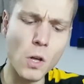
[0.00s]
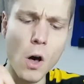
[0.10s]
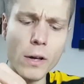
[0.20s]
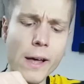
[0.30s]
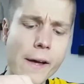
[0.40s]

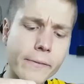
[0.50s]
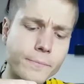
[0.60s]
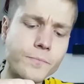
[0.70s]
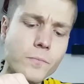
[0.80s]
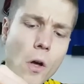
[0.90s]
Okay.
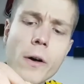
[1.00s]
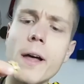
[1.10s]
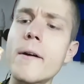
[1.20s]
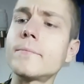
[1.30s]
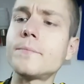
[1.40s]

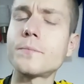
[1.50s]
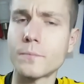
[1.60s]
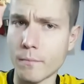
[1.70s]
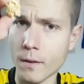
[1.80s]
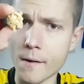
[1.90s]
I'm
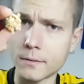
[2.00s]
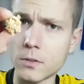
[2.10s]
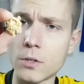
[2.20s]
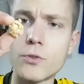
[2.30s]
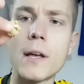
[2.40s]

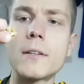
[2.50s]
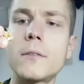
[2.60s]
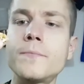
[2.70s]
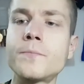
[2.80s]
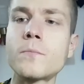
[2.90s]
gonna try
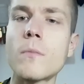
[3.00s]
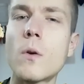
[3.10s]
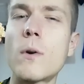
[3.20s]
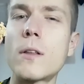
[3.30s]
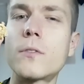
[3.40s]
one